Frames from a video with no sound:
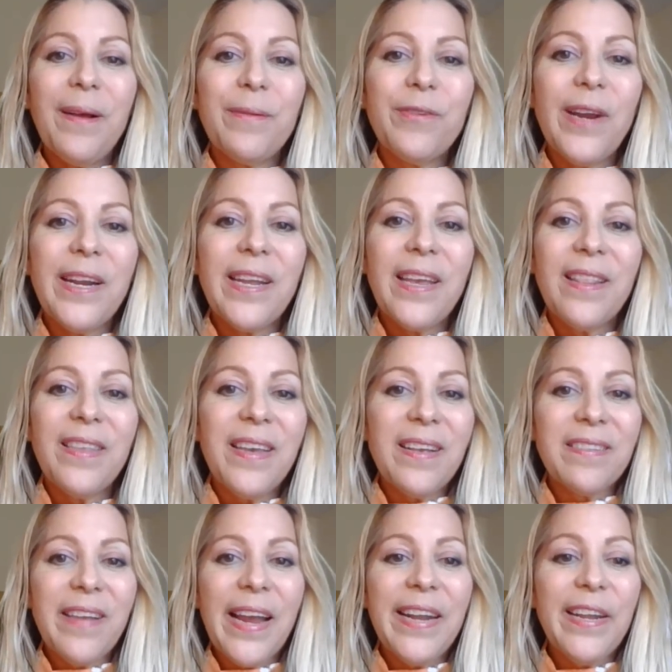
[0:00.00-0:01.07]
trying to get the
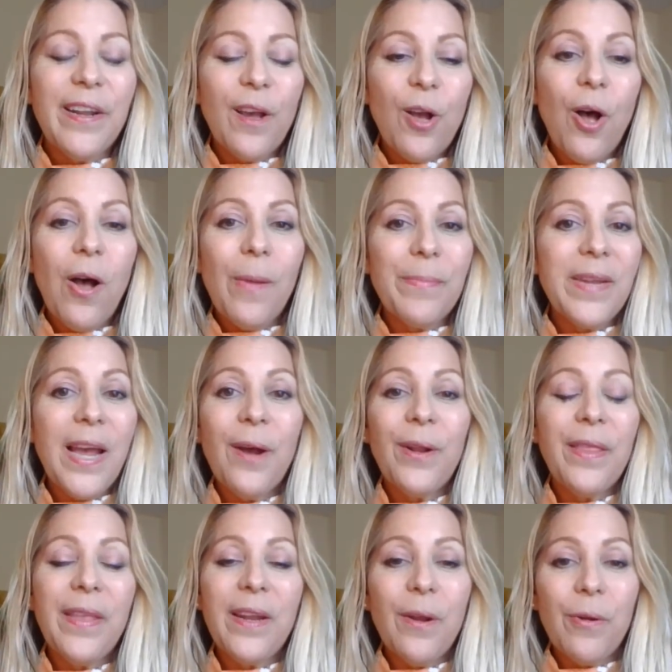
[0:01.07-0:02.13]
anxiety to calm down,
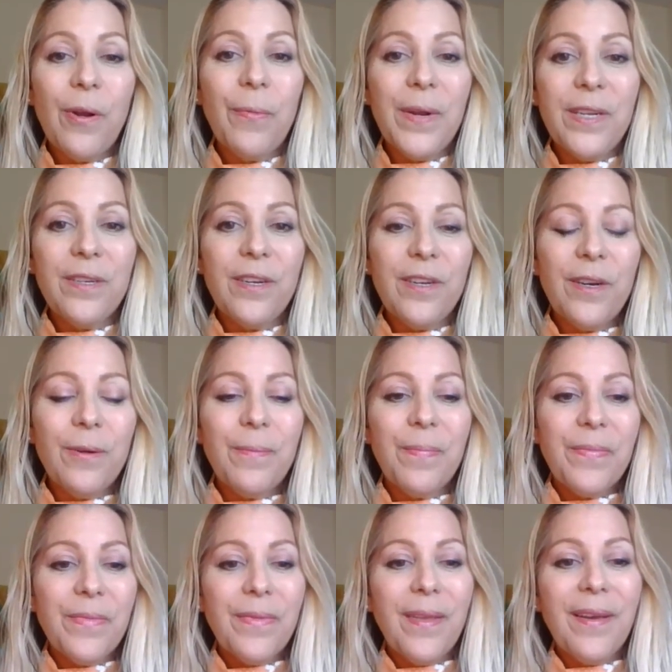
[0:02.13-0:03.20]
and they don't know what to do.
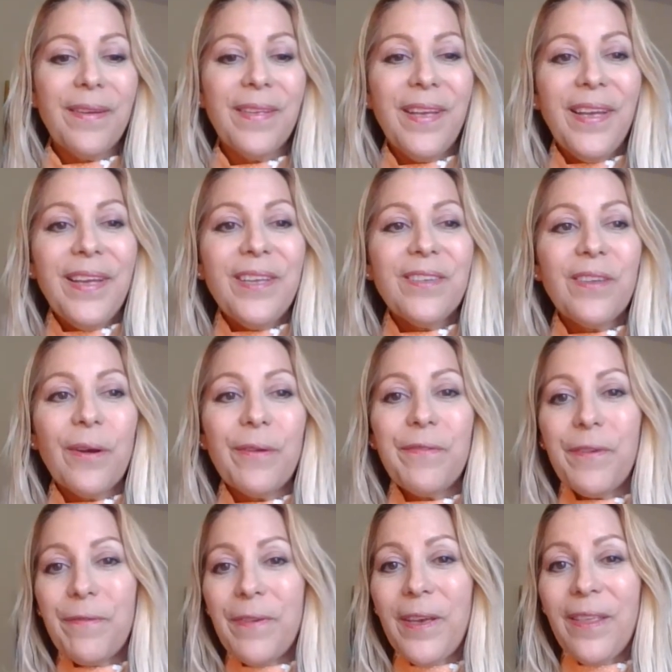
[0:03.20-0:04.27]
So if
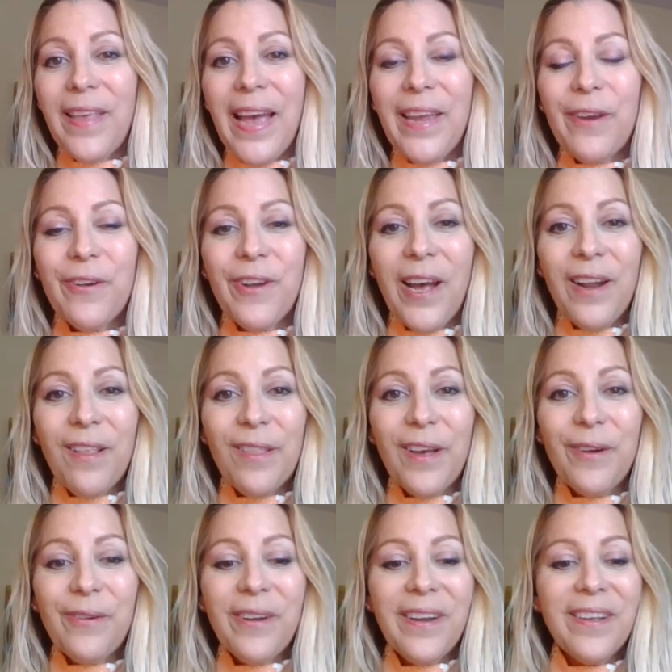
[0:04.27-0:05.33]
you feel that, you're not
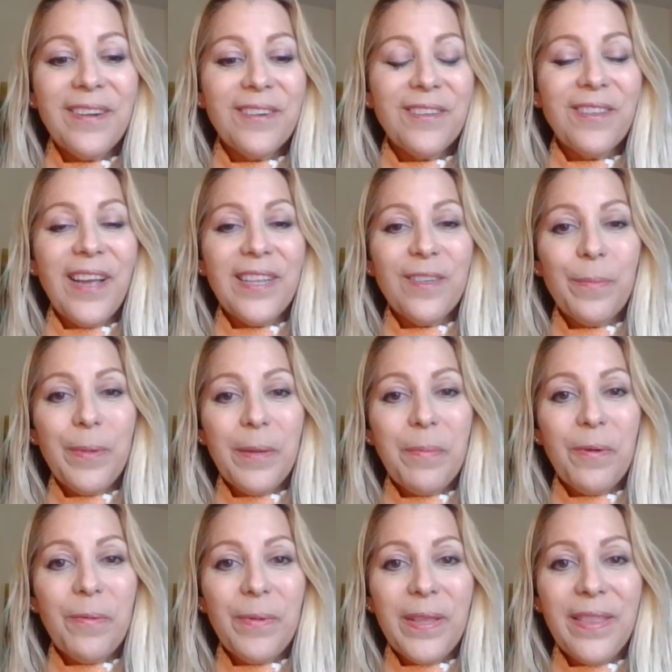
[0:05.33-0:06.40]
alone. There's lots of
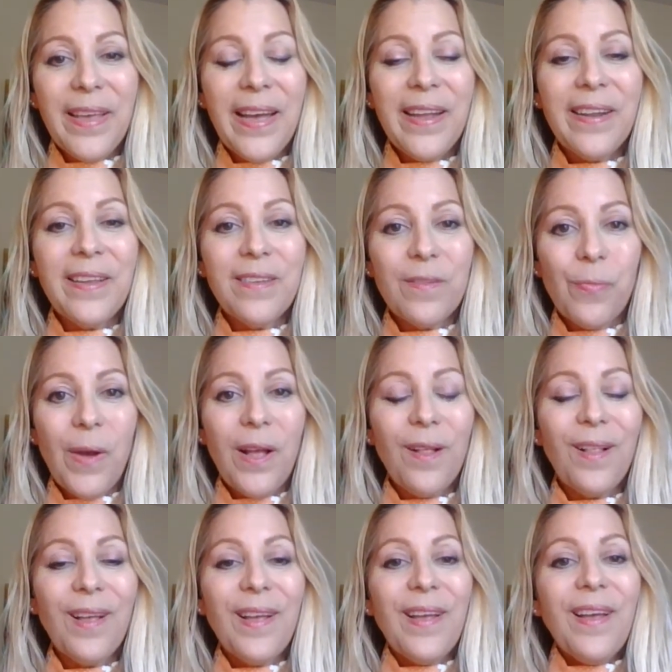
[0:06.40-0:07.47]
people with that as
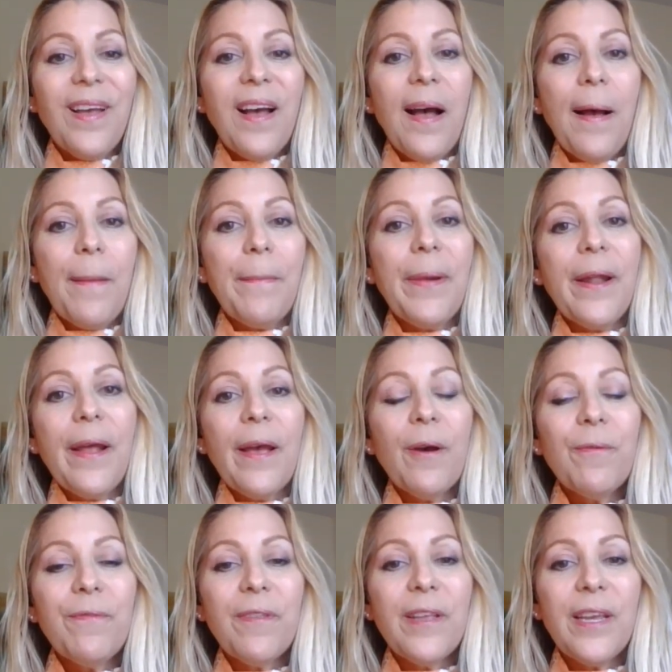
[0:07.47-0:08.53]
well. But
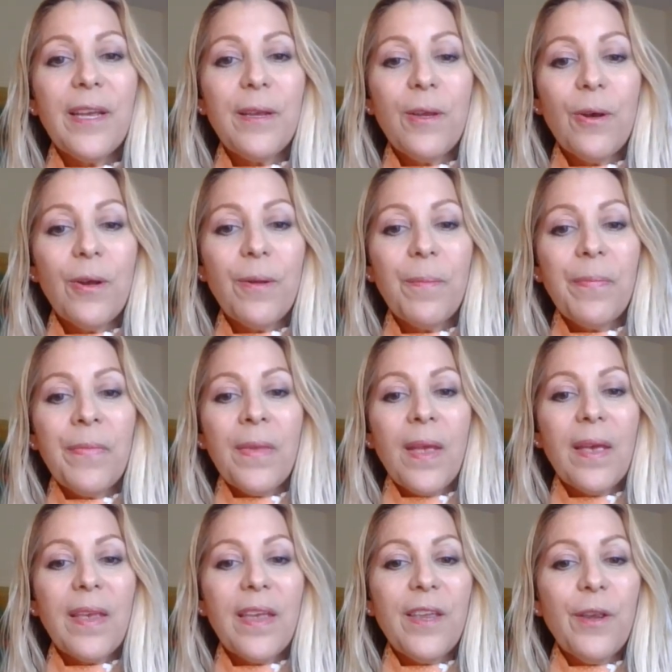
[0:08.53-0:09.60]
hopefully you'll
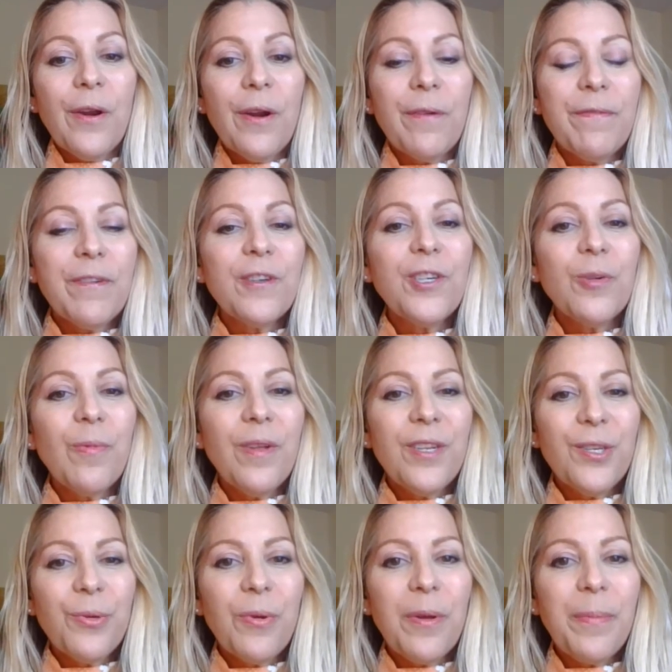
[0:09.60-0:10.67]
get your virtual
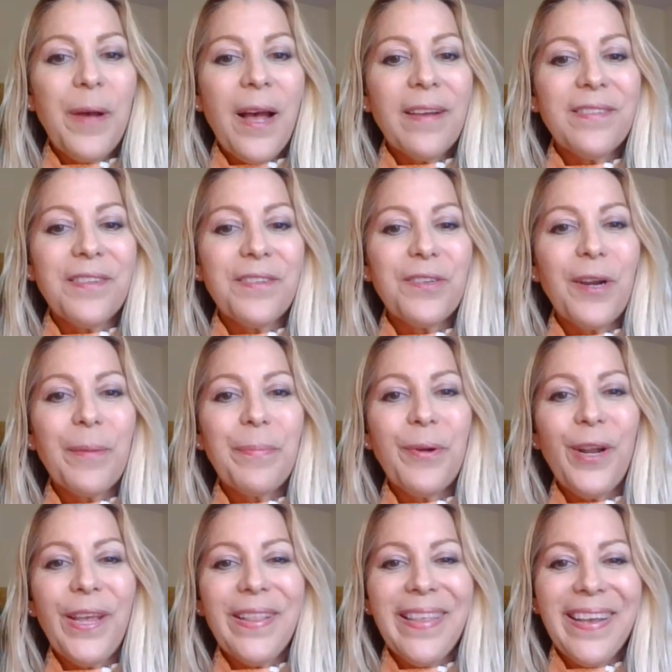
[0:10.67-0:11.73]
toolbox and start
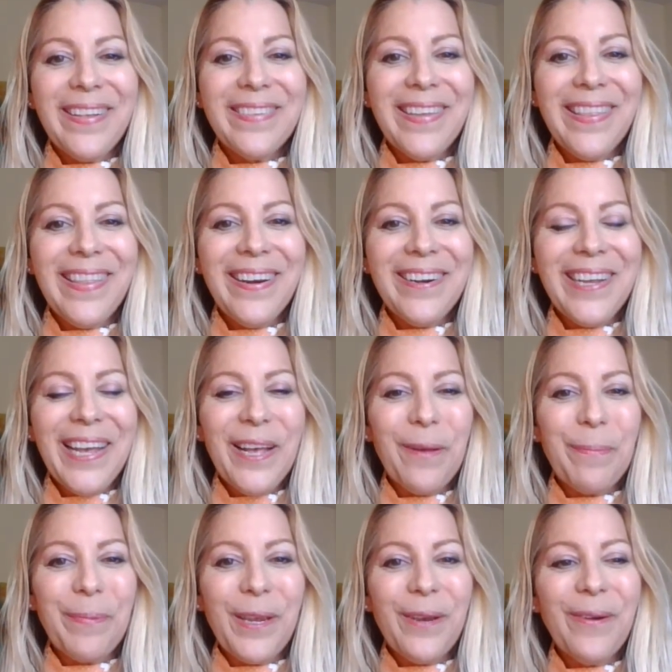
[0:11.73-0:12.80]
putting things in there to
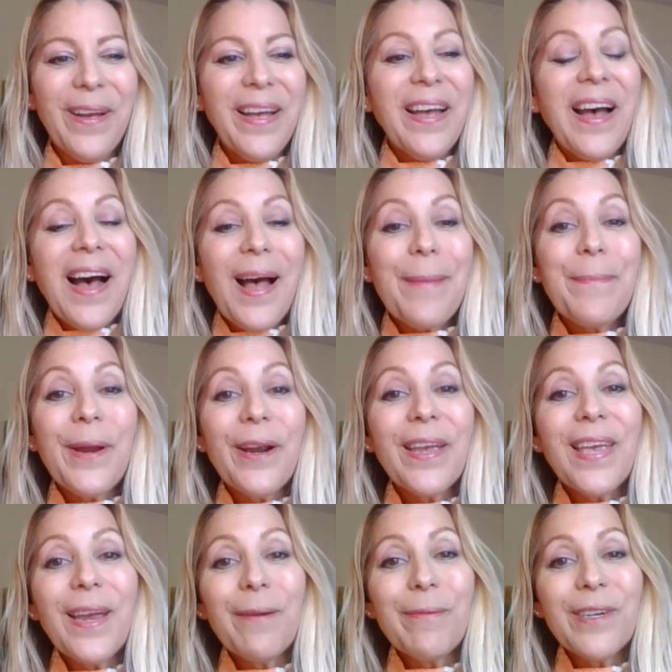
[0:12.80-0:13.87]
help you. I'm Mary
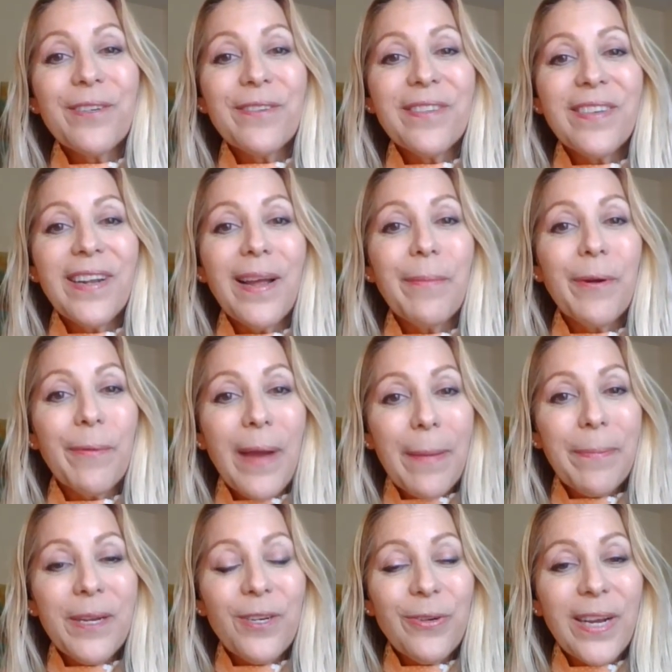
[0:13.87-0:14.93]
Kay Richardson. I'm a
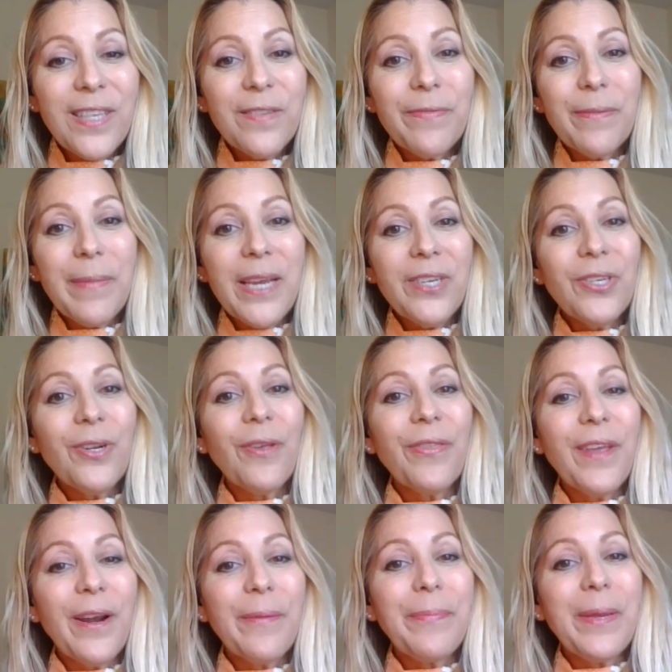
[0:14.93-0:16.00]
rapid transformational
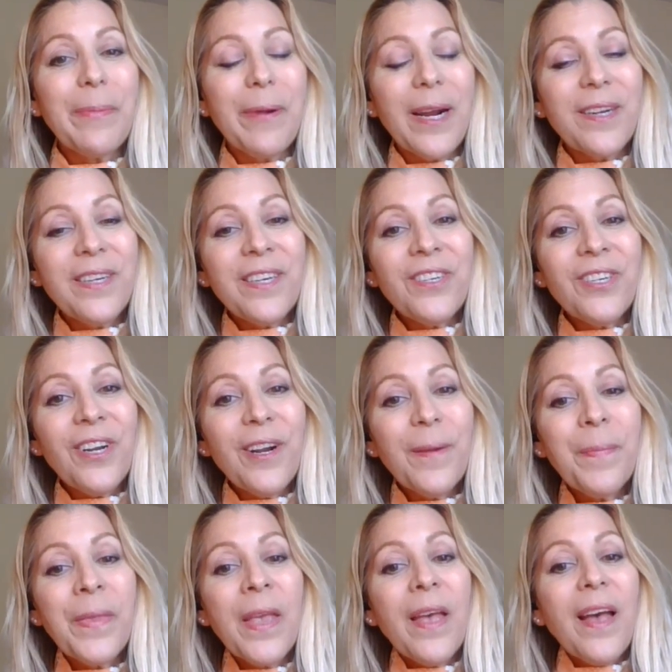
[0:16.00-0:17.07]
therapy
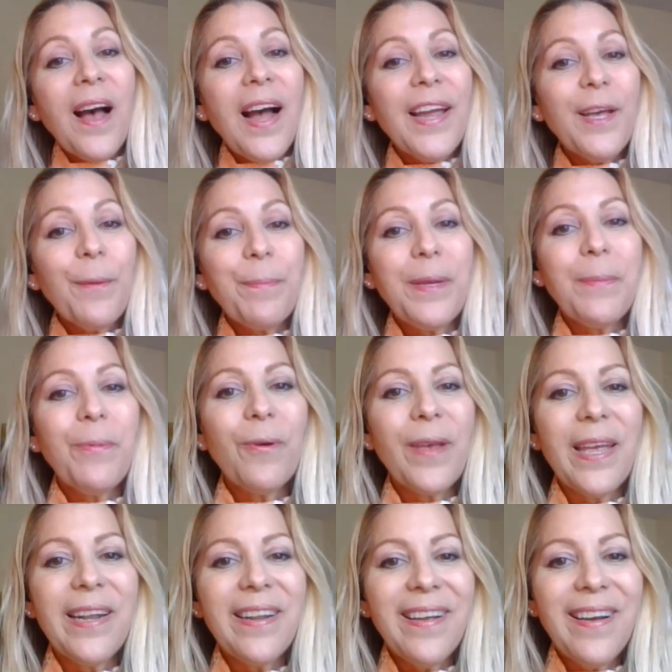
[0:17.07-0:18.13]
practitioner. I help people
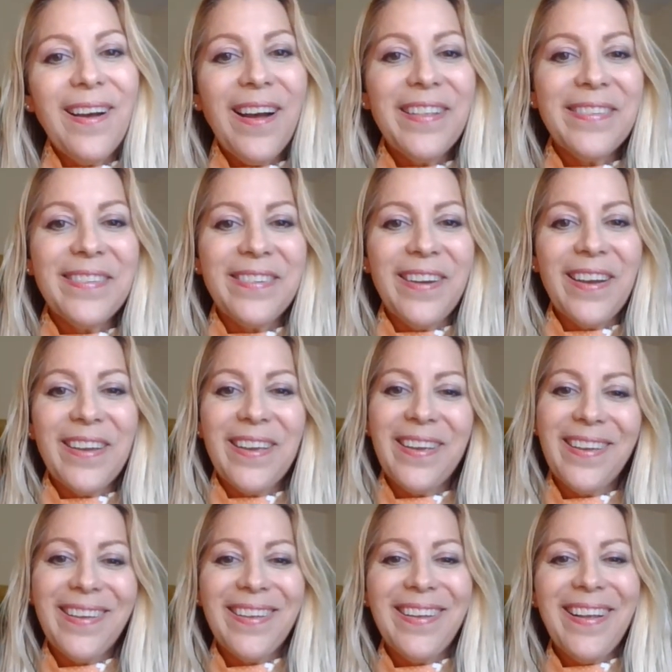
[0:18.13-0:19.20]
get unstuck.
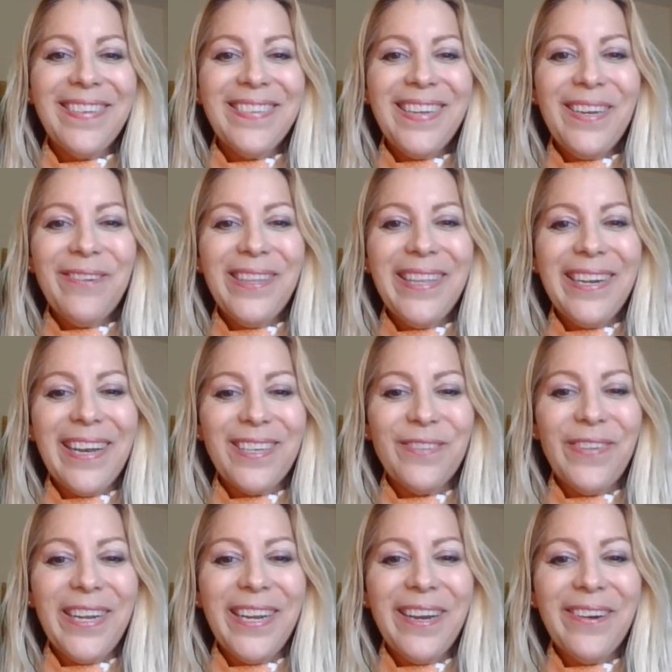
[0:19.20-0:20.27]
I'll see you in the next
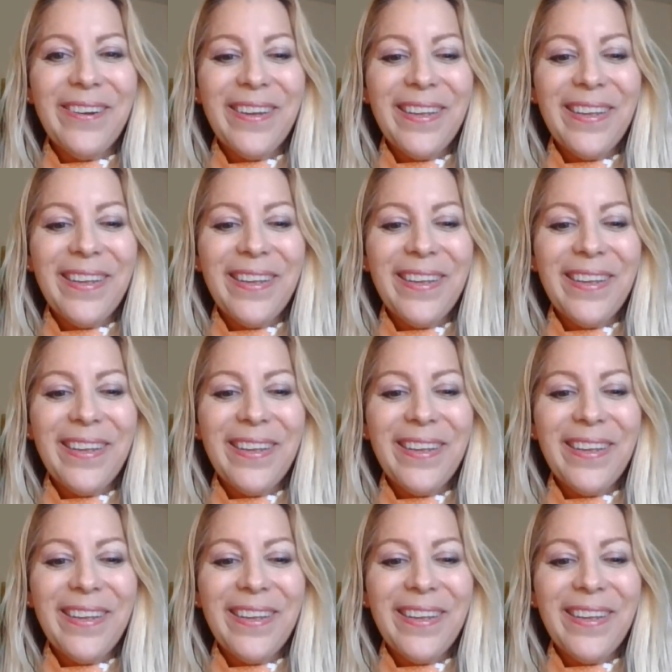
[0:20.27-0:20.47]
video.